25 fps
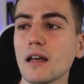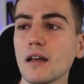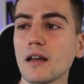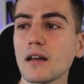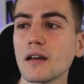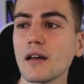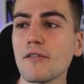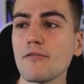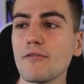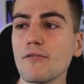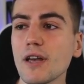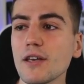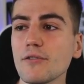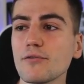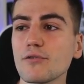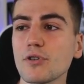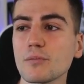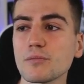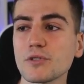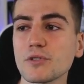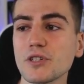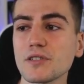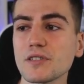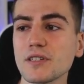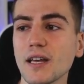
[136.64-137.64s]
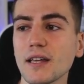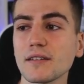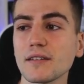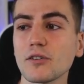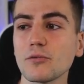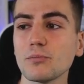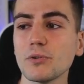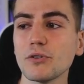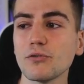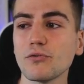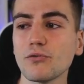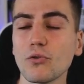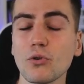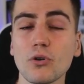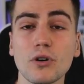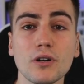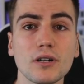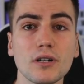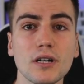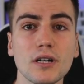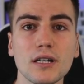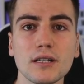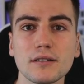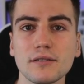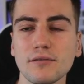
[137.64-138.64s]
away from the center
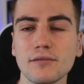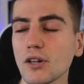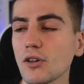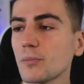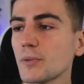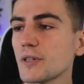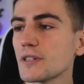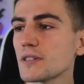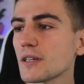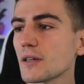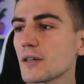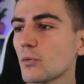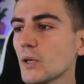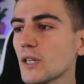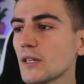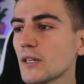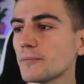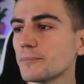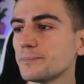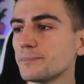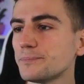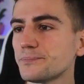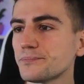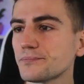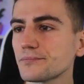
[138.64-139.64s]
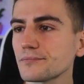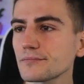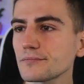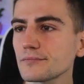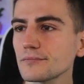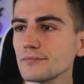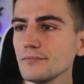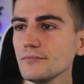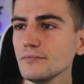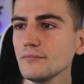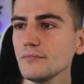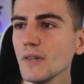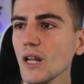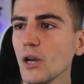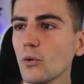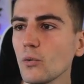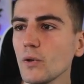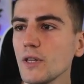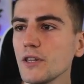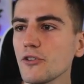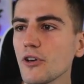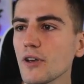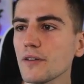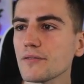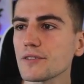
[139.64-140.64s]
before developing the queen.
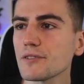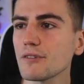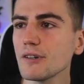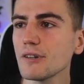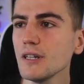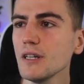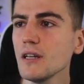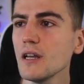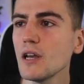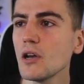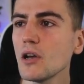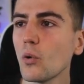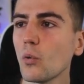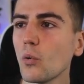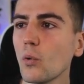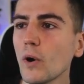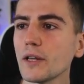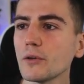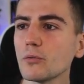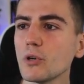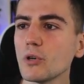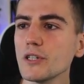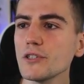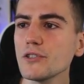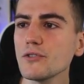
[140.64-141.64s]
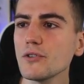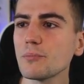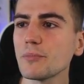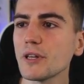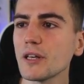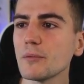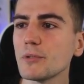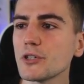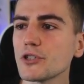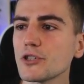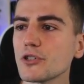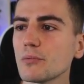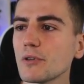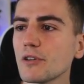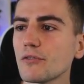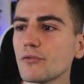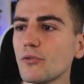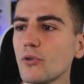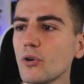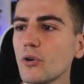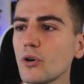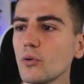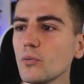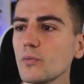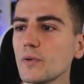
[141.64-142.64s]
Queen to f3, white wants to play bishop
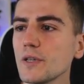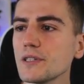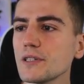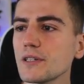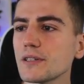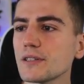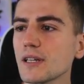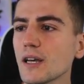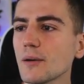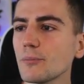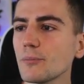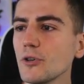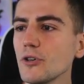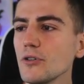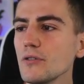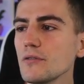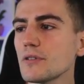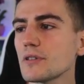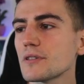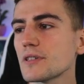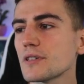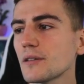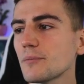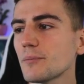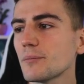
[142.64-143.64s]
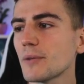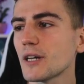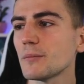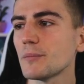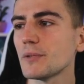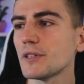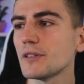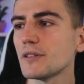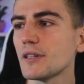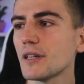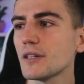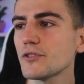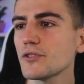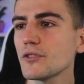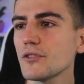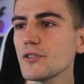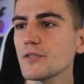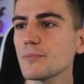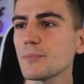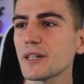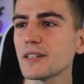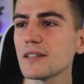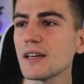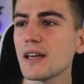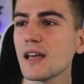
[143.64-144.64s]
f4 with the tempo. That might be dangerous,
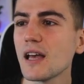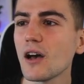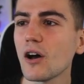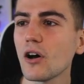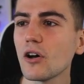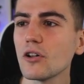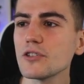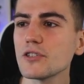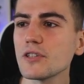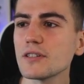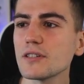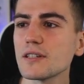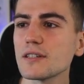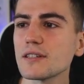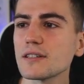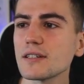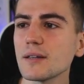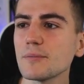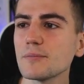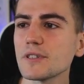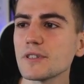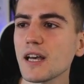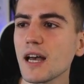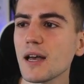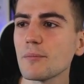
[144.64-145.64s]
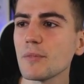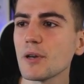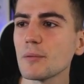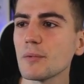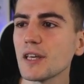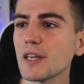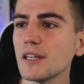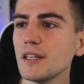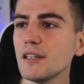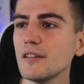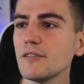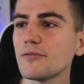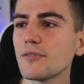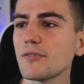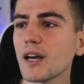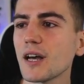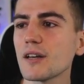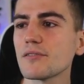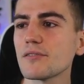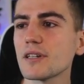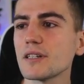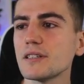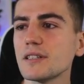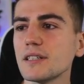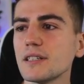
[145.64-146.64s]
but also at the same time maybe
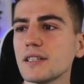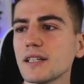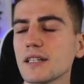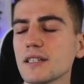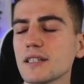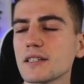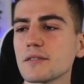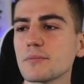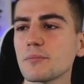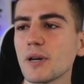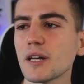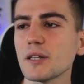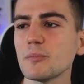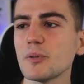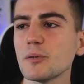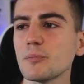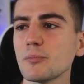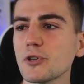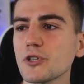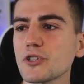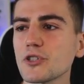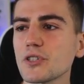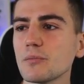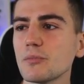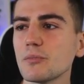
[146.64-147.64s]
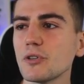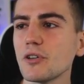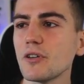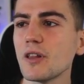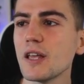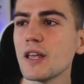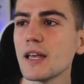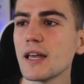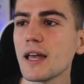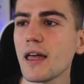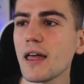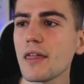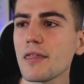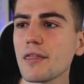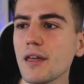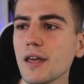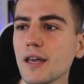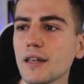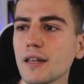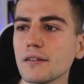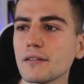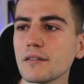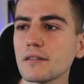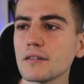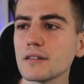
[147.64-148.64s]
e5 ideas might be possible, and
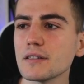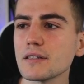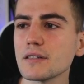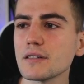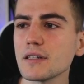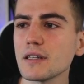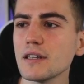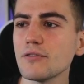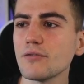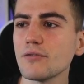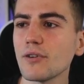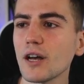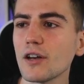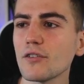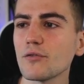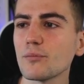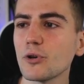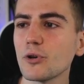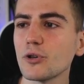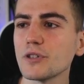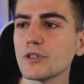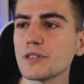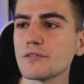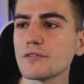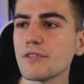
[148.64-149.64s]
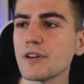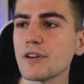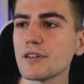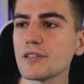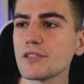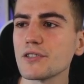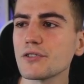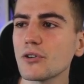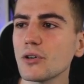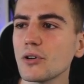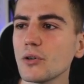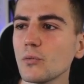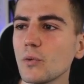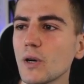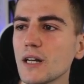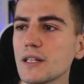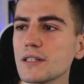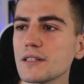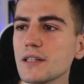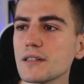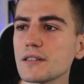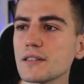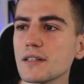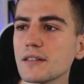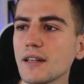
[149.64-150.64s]
then this e5 pawn is very strong
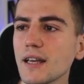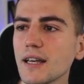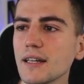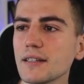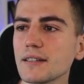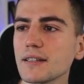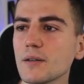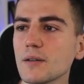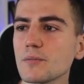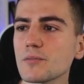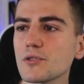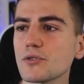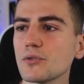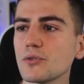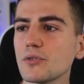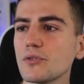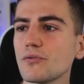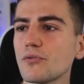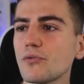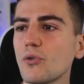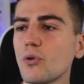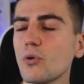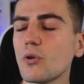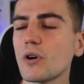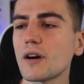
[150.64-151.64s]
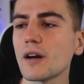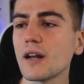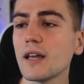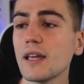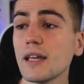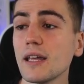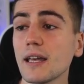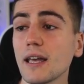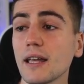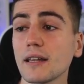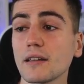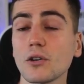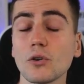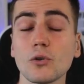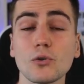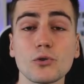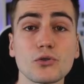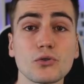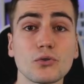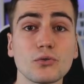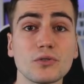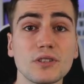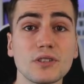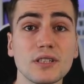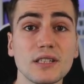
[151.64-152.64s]
one, and the knight comes to e4 and goes
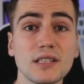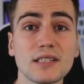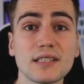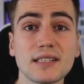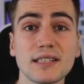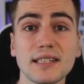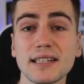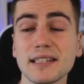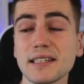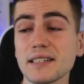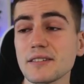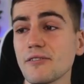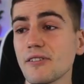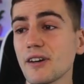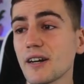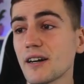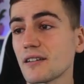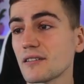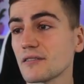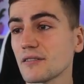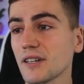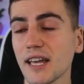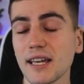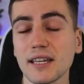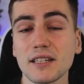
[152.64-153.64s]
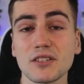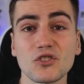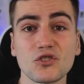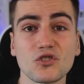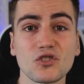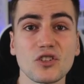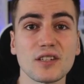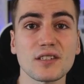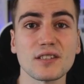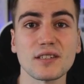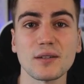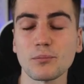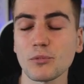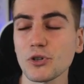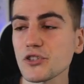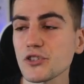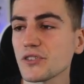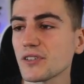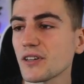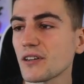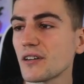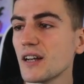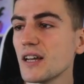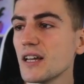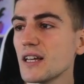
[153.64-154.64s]
to d6, where it's just a
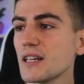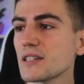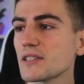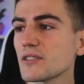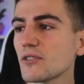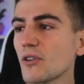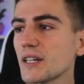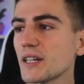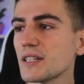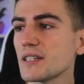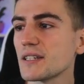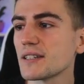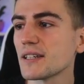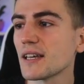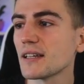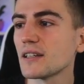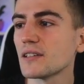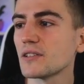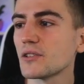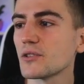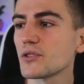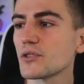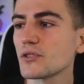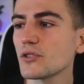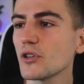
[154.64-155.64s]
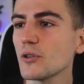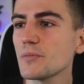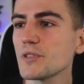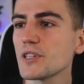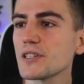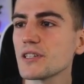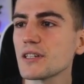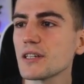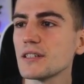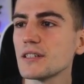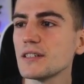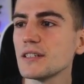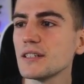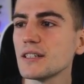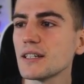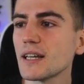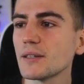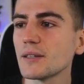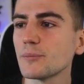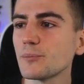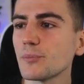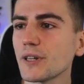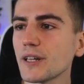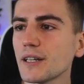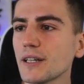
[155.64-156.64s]
monster. So I decided to stop this idea
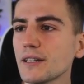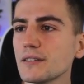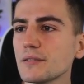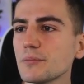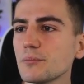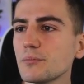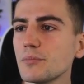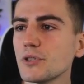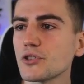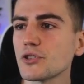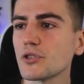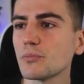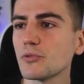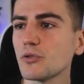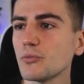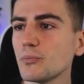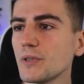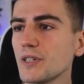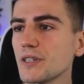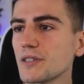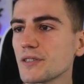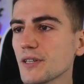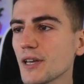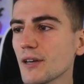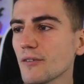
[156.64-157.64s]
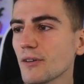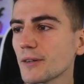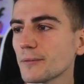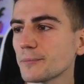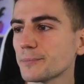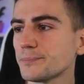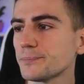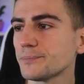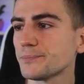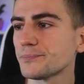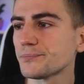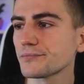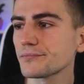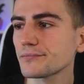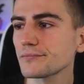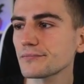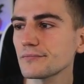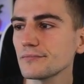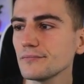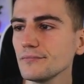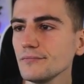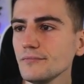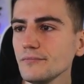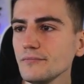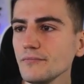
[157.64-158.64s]
and played bishop to b7.
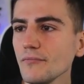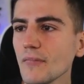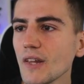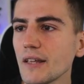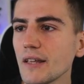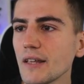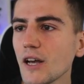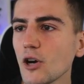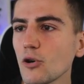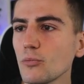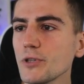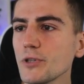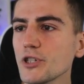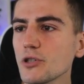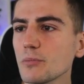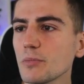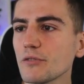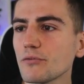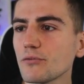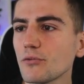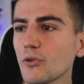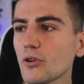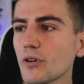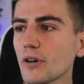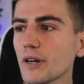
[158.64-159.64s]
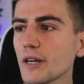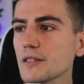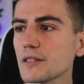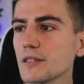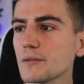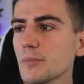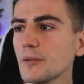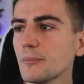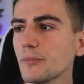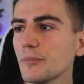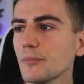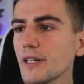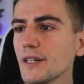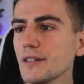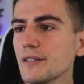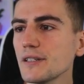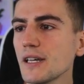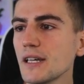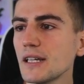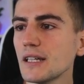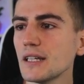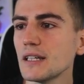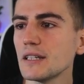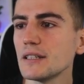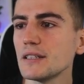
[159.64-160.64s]
Now bishop f4 has been played,
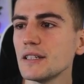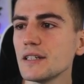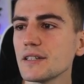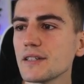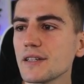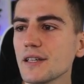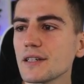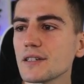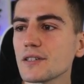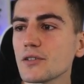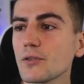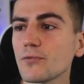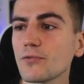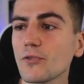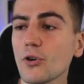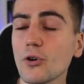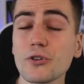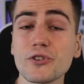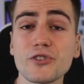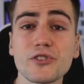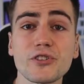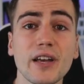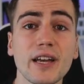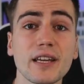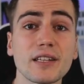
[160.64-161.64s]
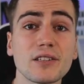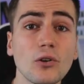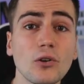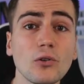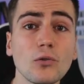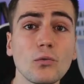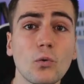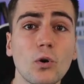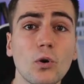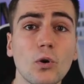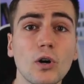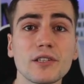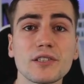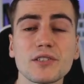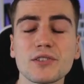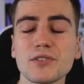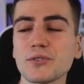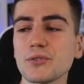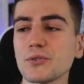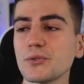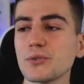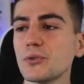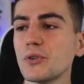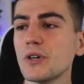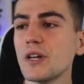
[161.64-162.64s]
d6, of course, I don't want
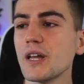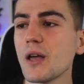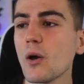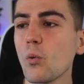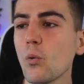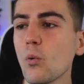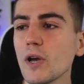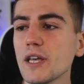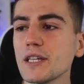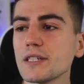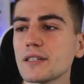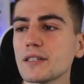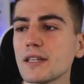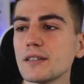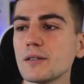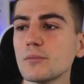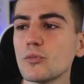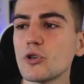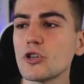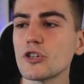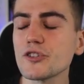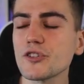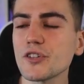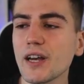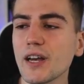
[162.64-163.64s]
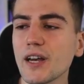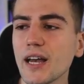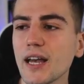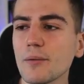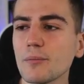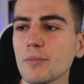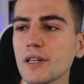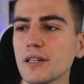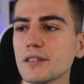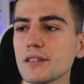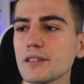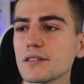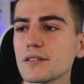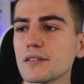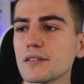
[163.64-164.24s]
to waste any more time and